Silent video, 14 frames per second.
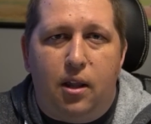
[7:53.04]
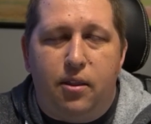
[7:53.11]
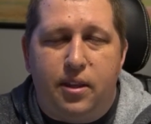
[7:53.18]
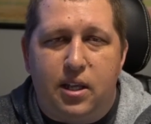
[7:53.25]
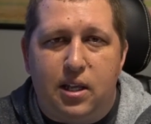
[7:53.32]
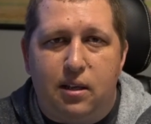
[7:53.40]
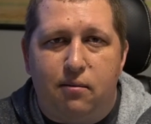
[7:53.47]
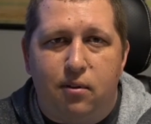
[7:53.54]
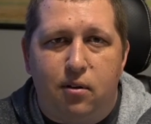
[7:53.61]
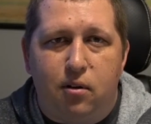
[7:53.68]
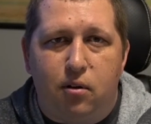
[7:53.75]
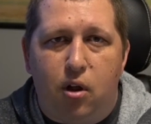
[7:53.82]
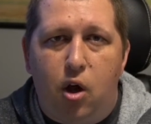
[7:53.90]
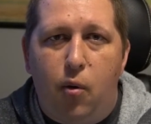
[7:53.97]
the
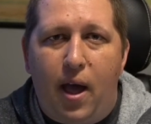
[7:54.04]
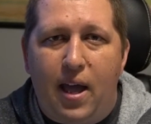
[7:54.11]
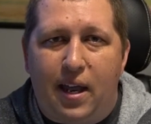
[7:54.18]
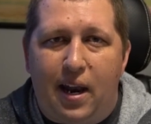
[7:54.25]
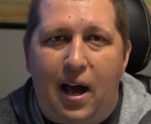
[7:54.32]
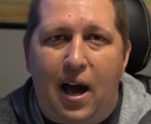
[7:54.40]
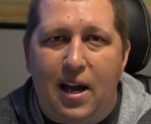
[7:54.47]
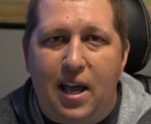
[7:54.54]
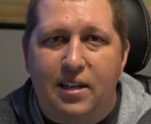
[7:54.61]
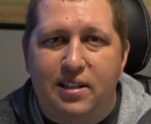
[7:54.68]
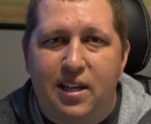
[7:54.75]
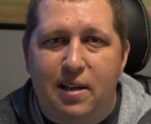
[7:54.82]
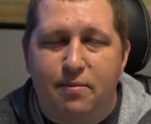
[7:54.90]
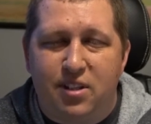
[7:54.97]
low A and high A
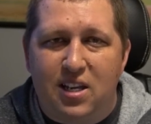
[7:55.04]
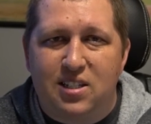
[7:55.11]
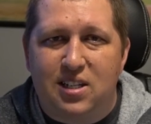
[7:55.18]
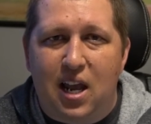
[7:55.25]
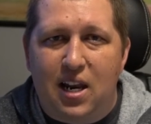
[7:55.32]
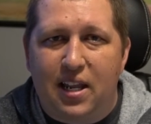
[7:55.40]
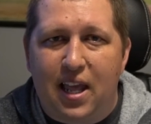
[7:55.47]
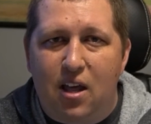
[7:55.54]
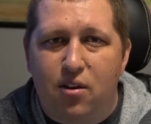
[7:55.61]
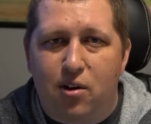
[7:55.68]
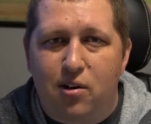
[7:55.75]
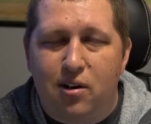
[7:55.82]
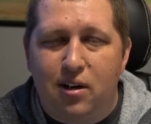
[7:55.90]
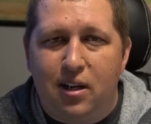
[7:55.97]
teams, they stay
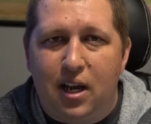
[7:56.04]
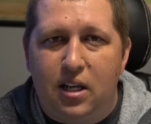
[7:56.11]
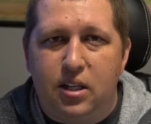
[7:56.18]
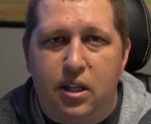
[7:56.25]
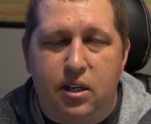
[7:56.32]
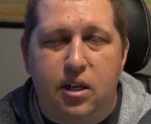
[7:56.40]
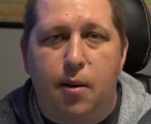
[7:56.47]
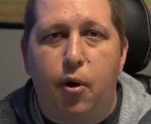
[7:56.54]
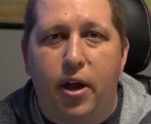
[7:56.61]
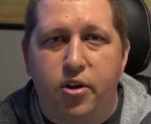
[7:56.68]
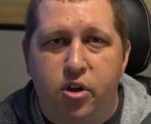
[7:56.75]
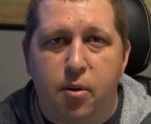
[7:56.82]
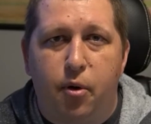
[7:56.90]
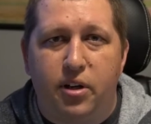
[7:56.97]
together, and then the Double-A
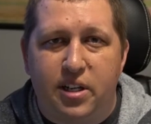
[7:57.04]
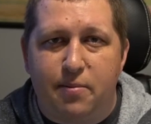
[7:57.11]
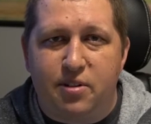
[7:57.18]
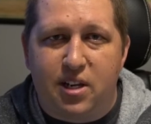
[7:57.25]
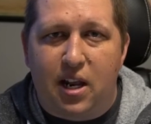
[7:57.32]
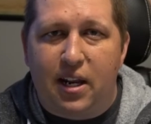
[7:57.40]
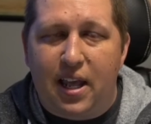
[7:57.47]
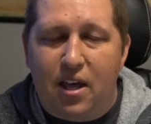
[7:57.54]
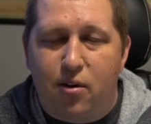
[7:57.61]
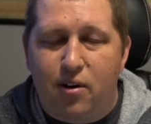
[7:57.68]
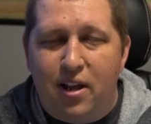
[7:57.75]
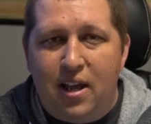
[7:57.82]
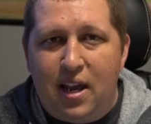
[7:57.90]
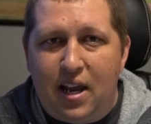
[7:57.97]
and Triple-A teams stay
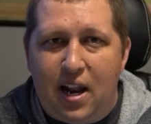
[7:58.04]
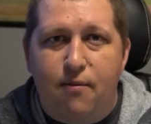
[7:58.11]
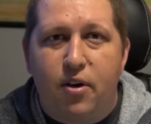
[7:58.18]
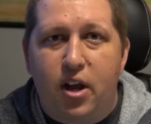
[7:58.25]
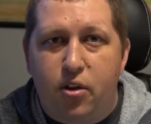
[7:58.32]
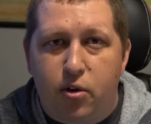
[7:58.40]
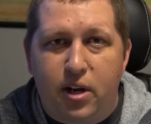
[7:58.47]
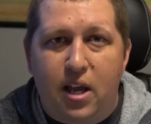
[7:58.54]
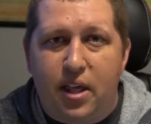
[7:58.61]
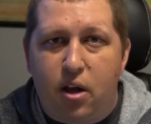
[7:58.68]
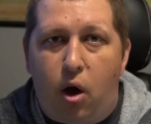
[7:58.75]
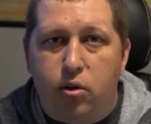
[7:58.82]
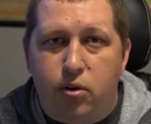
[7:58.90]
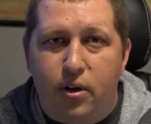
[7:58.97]
together. And every other day
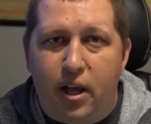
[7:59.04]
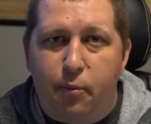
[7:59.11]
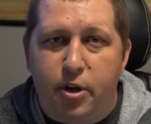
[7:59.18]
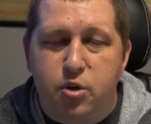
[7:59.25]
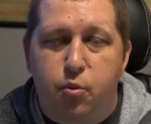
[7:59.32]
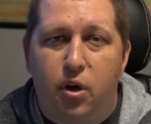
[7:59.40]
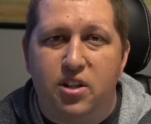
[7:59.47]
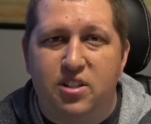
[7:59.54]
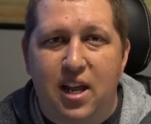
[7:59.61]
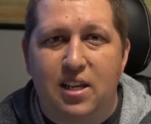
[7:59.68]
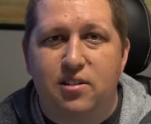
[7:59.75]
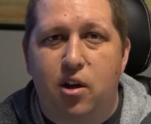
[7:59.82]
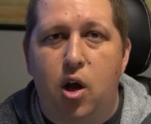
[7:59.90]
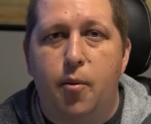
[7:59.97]
they alternate which one
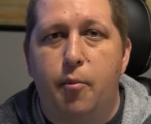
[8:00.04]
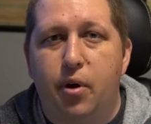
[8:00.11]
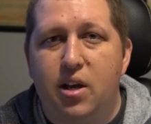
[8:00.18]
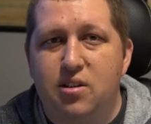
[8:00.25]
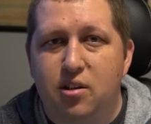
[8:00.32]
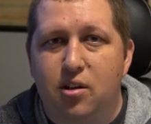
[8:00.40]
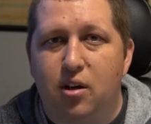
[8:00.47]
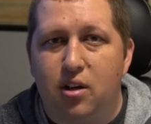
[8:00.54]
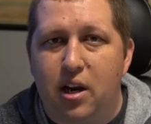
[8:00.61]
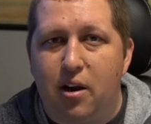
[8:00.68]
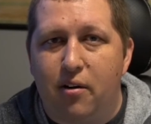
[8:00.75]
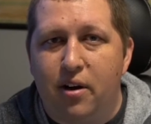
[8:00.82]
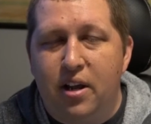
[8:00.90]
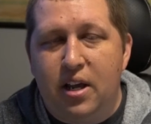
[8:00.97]
stays at home and plays in
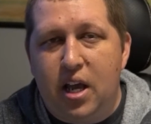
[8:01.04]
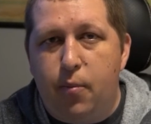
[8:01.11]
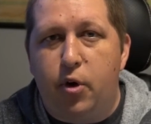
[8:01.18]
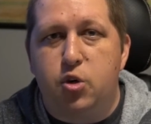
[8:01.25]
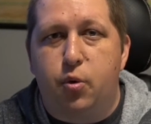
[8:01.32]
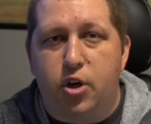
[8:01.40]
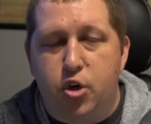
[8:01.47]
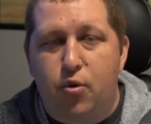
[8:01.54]
Goodyear, and which one